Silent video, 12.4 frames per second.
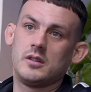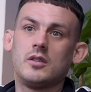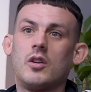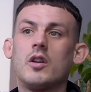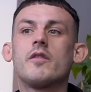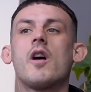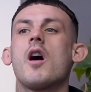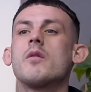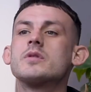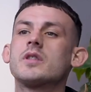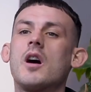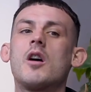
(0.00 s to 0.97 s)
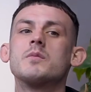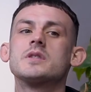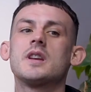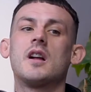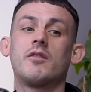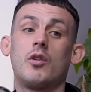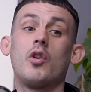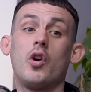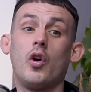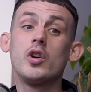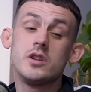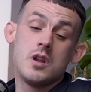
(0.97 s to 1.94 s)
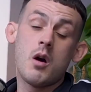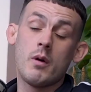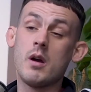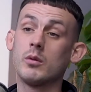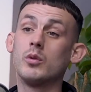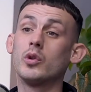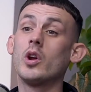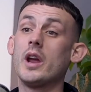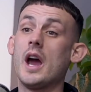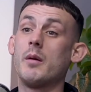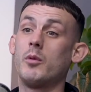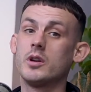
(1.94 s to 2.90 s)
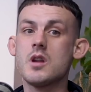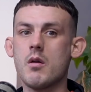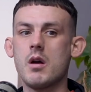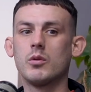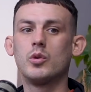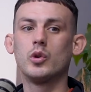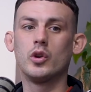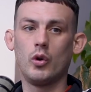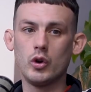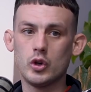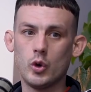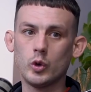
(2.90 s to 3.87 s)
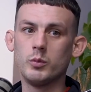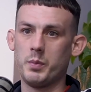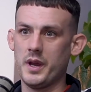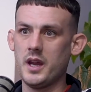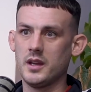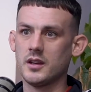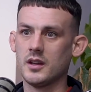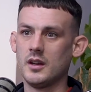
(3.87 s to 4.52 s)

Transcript: I've always told myself, I know how good I am. I know how good I could be.